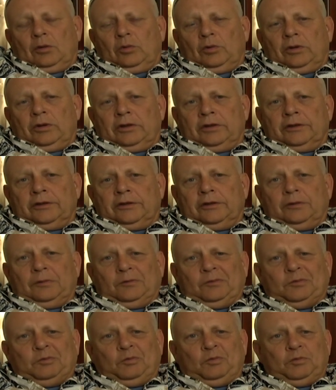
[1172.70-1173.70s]
Well, uh,
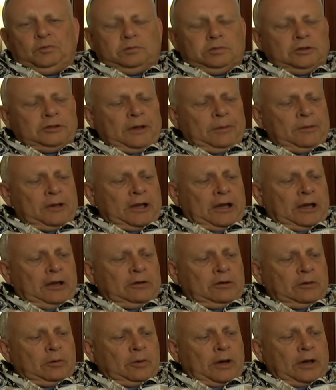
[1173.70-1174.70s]
some of the
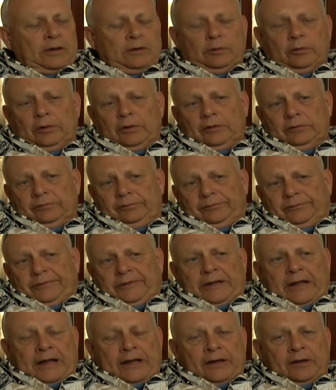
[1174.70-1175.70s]

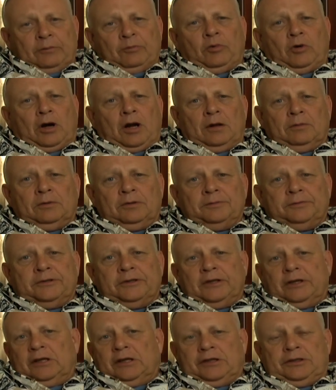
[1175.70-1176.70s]
underlying problems
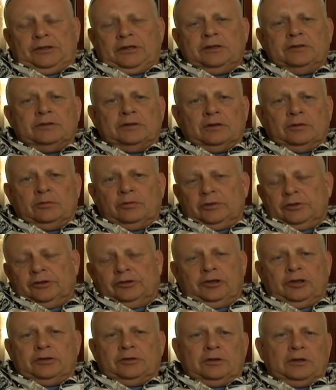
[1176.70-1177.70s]
that existed was
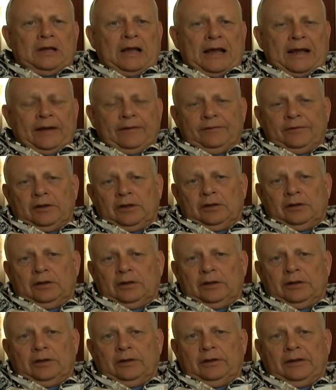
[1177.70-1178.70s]
just having
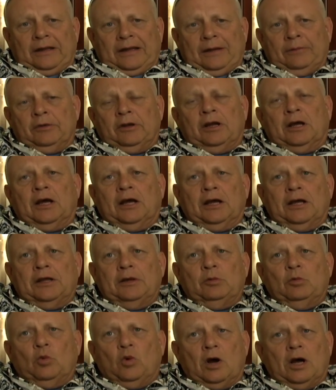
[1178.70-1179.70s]
an
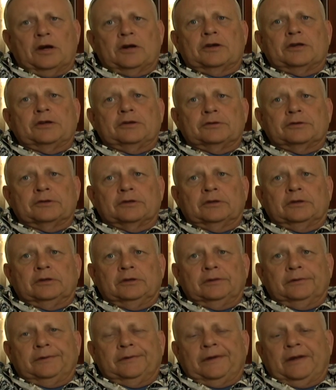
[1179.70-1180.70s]
M&I water user
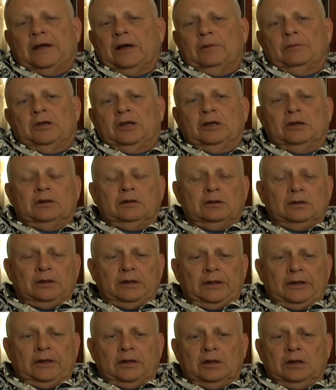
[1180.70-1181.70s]
come in
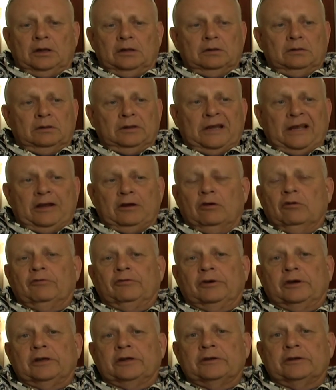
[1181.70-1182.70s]
and take
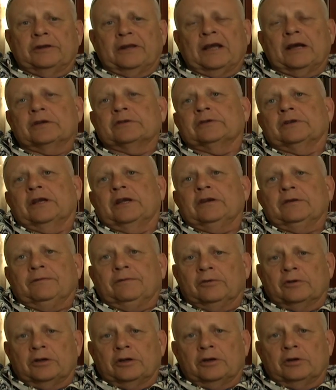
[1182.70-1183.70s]
over 100,000
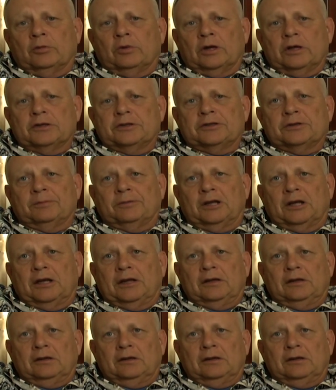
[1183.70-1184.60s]
acre-foot of your water supply.